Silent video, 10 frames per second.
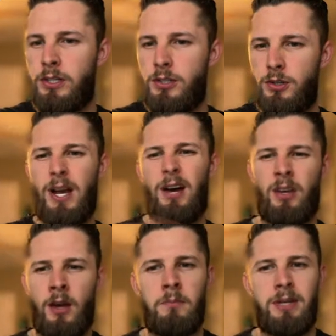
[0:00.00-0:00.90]
to how the
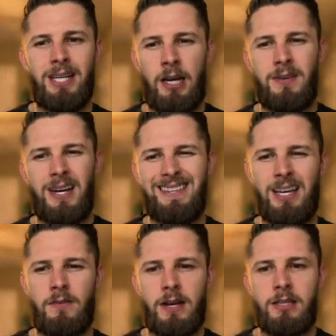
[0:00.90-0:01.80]
company kind of
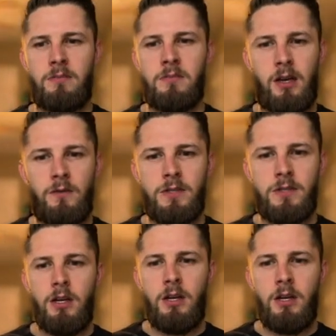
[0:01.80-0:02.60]
identifies themselves.